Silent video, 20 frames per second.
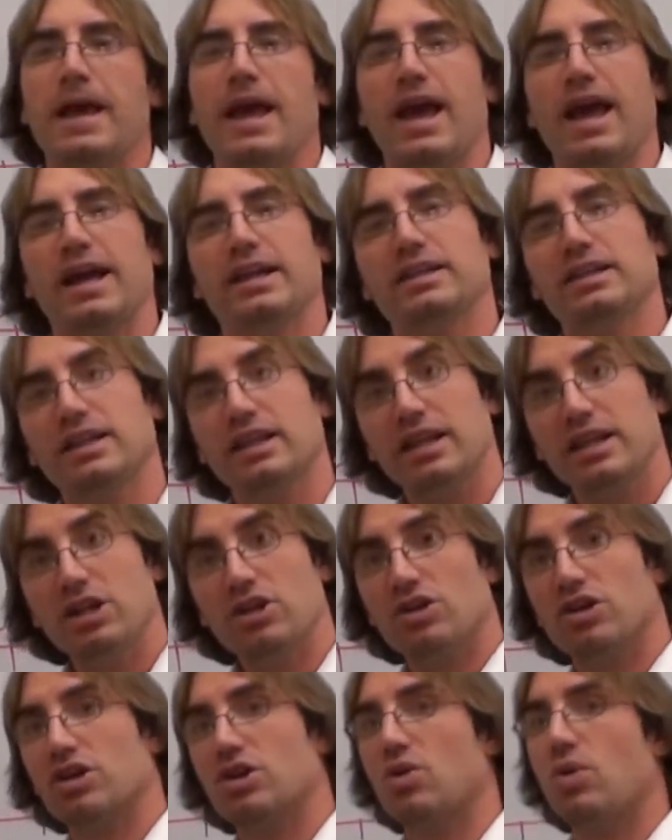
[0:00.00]
and a
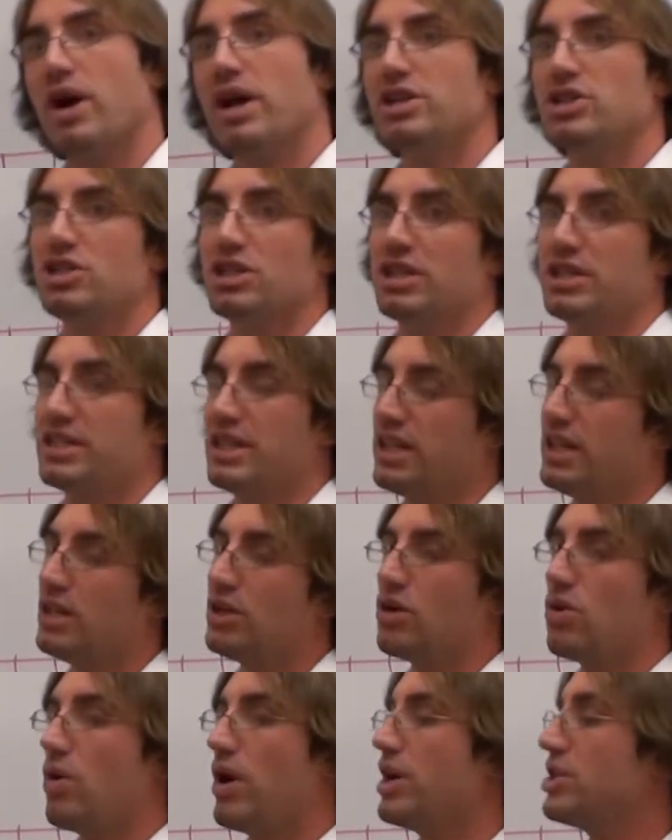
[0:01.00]
linear equation is any
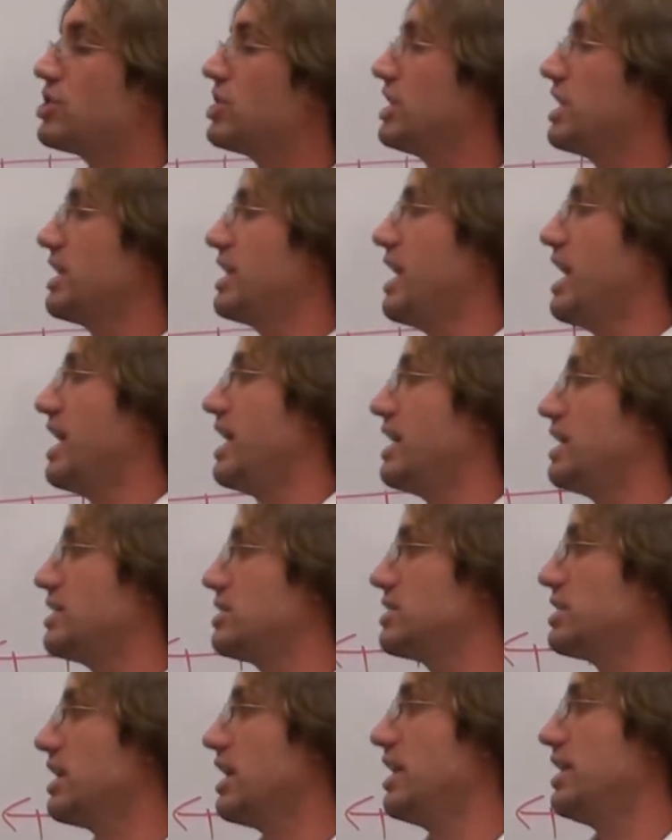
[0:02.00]
equation that
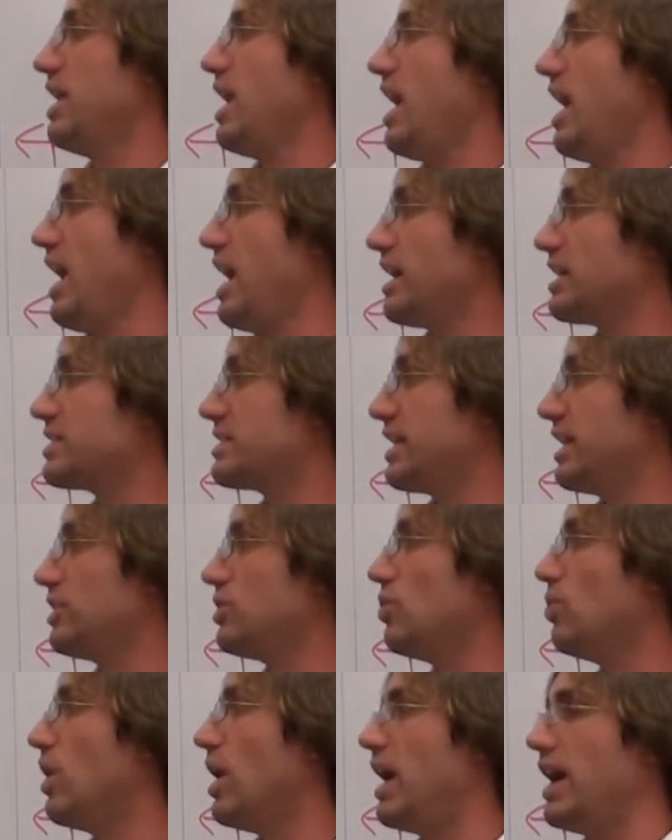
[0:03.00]
has an x and
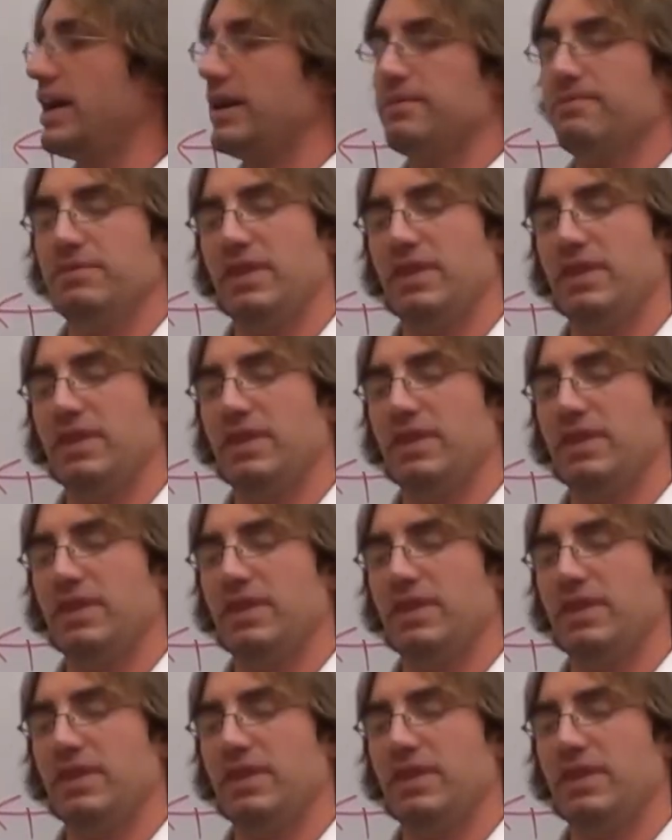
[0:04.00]
a y,